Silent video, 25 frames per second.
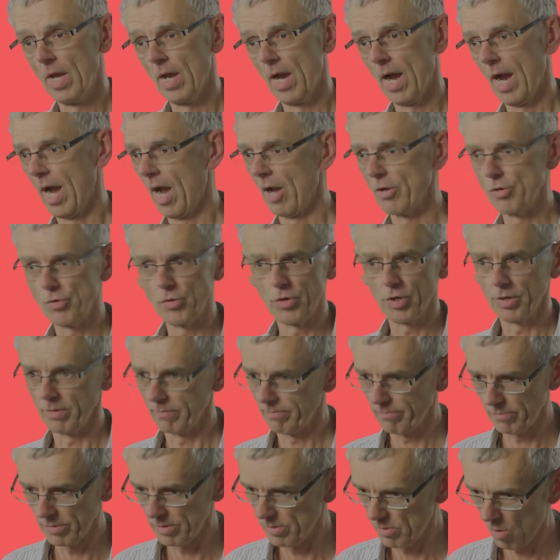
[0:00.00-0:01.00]
Uh, you
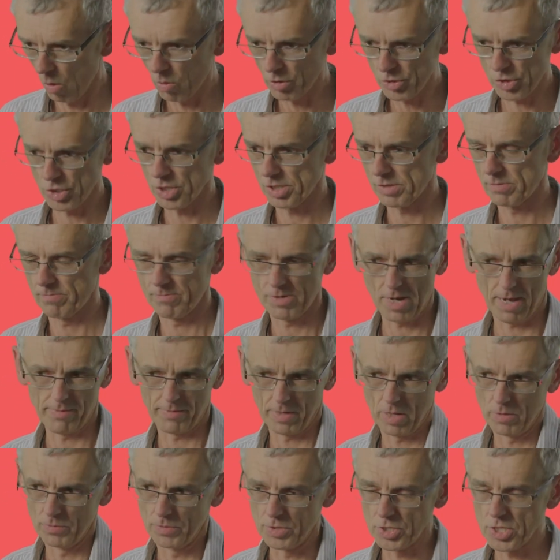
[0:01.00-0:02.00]
can not just
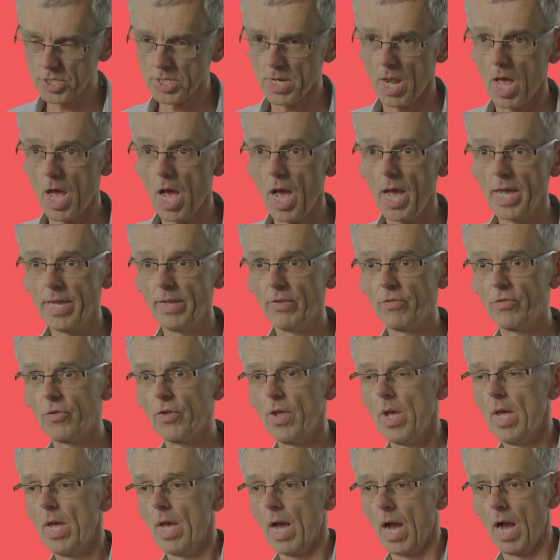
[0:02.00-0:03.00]
download the slides,
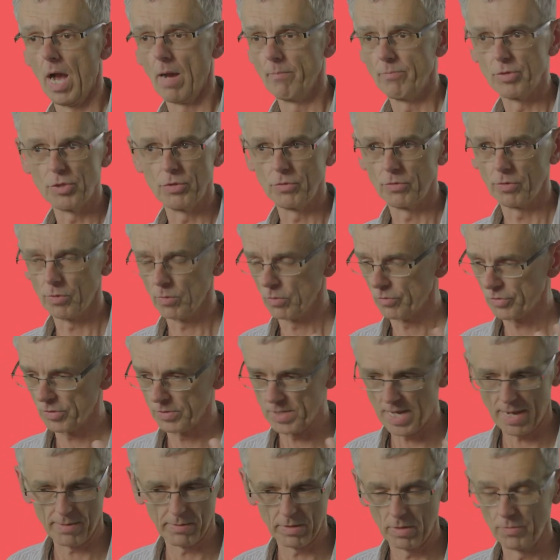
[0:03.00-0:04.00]
uh, but you can also
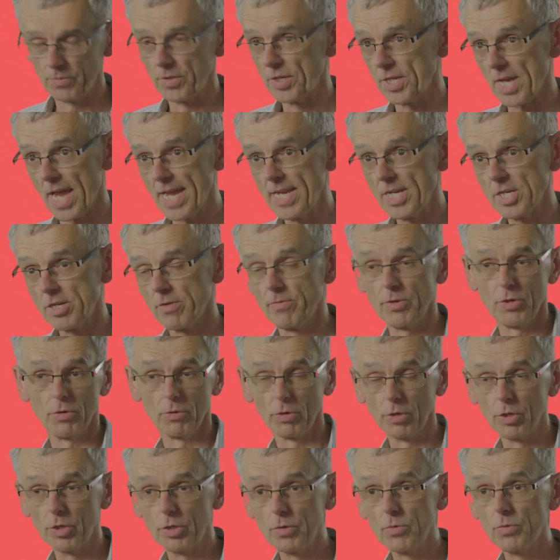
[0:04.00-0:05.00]
download the data and you
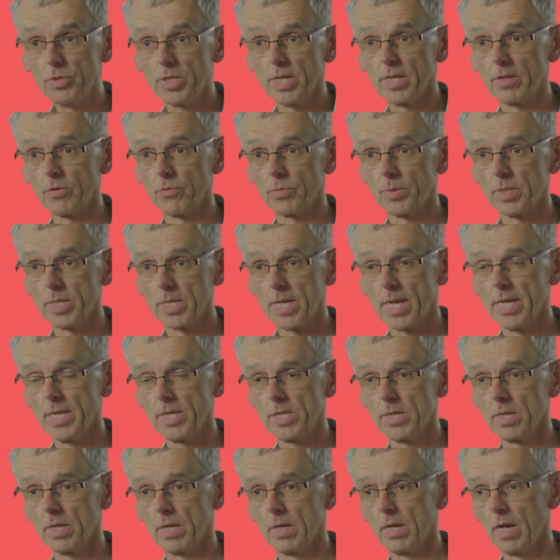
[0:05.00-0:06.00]
can do things with the data.